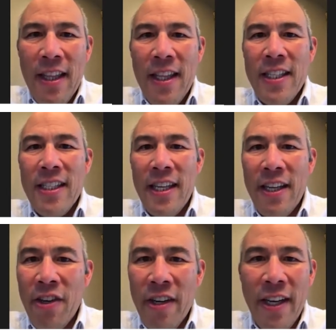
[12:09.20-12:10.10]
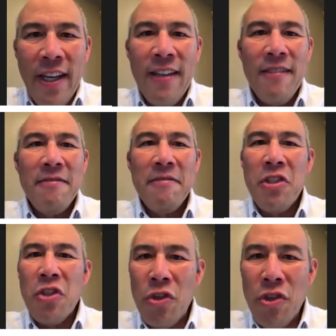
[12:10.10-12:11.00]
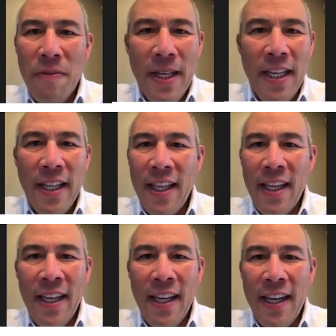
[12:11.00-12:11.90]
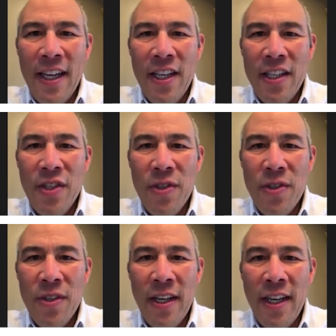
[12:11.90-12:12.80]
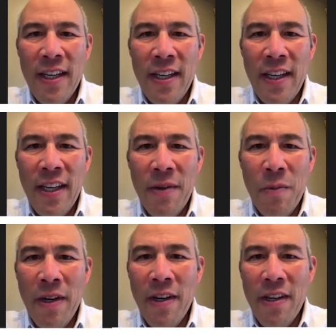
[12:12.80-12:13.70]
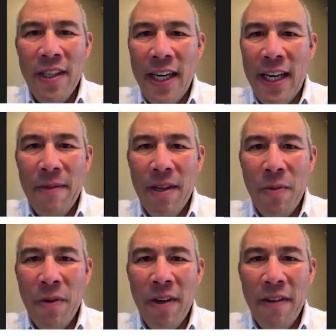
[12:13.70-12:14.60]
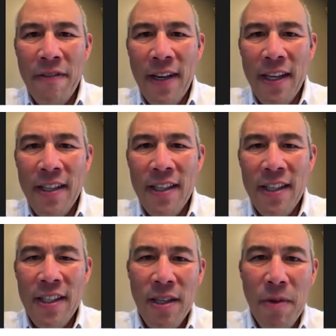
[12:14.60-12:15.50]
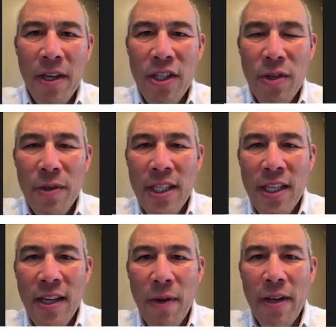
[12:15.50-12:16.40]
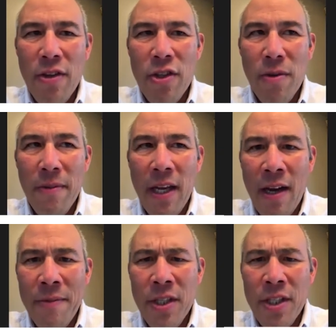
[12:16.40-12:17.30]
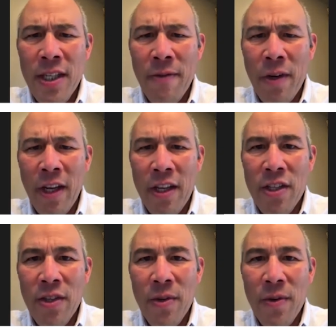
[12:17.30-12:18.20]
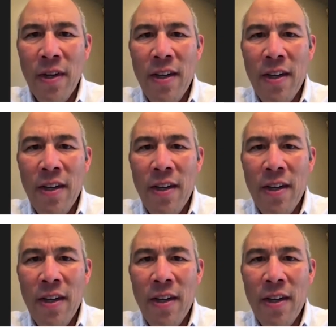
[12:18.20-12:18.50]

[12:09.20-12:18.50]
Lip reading: this internet social media thing has created a weird dynamic where, in fact, in some ways you would say, wow, there's so many options of what I could do.